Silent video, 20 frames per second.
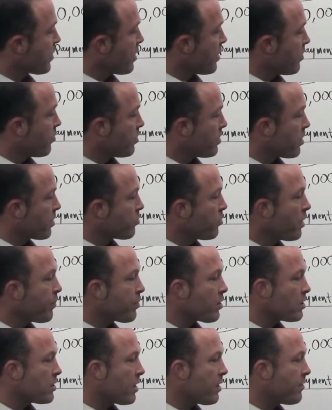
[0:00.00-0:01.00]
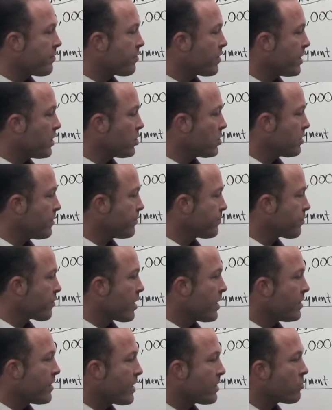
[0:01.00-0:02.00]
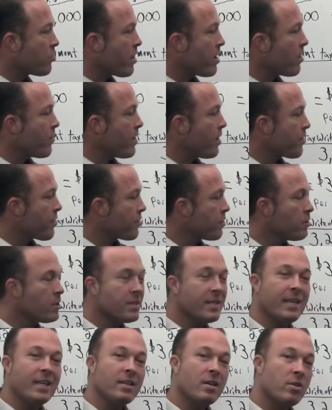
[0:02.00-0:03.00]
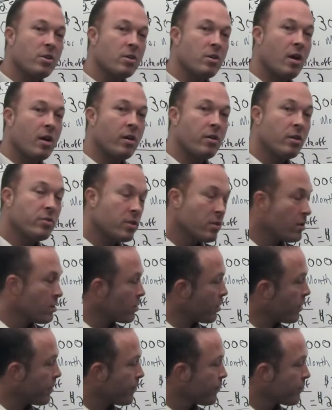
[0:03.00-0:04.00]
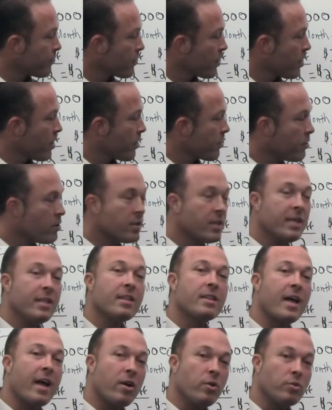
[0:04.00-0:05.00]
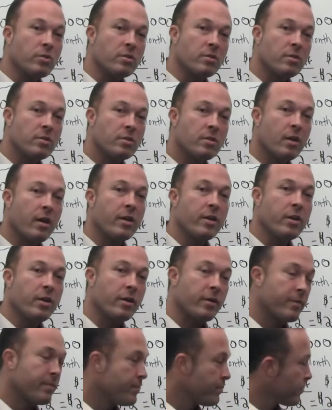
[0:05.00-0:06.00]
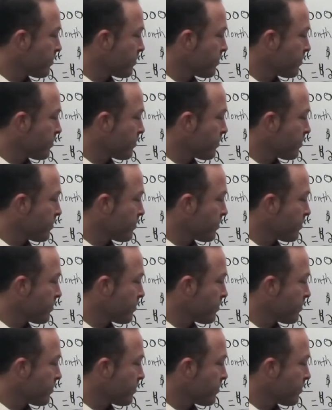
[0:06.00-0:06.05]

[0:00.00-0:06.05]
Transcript: with a 3% inflation, that's right around $13,000 a year.